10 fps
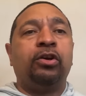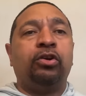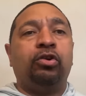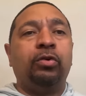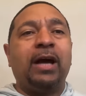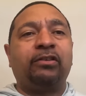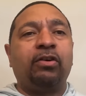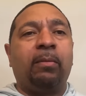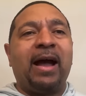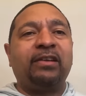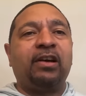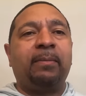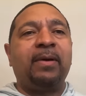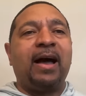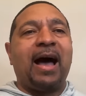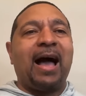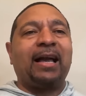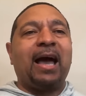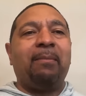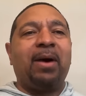You got your matchup.
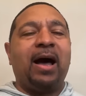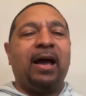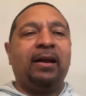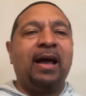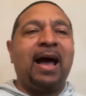I got mine.